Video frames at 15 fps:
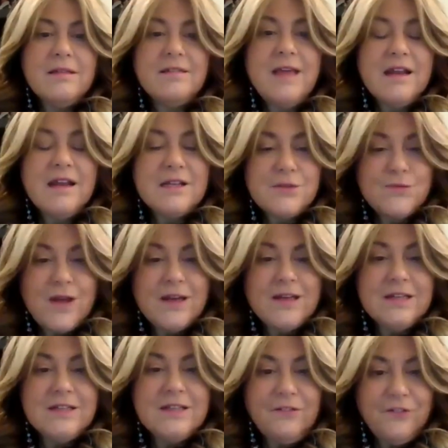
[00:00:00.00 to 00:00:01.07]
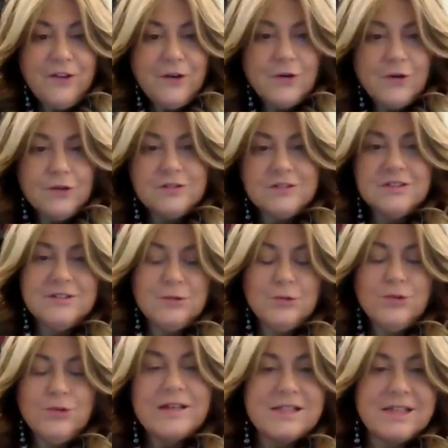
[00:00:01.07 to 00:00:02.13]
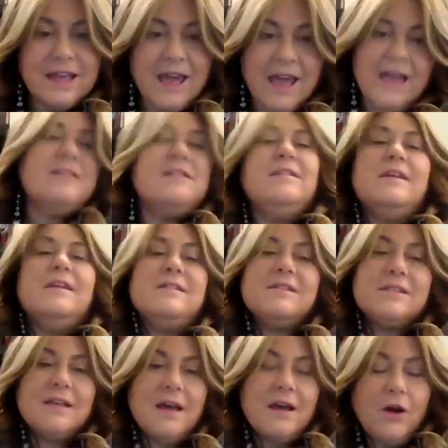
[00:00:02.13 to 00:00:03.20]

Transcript: then it's very difficult to cascade this